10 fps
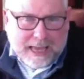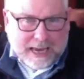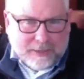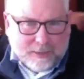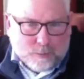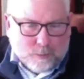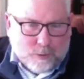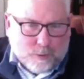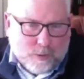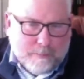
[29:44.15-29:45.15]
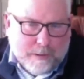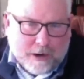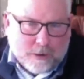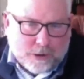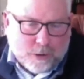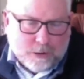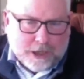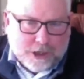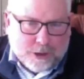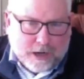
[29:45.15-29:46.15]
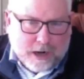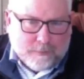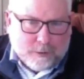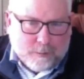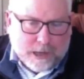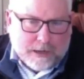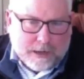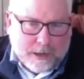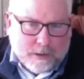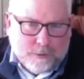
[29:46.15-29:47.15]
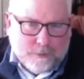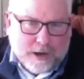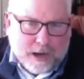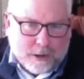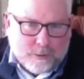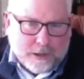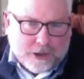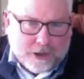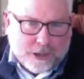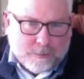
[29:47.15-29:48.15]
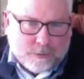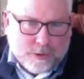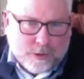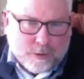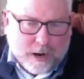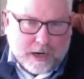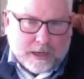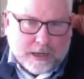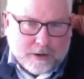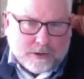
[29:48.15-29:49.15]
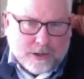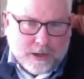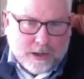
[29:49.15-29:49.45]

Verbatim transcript: and the rate makers don't let you recover. But if you've got good relationships with your regulators,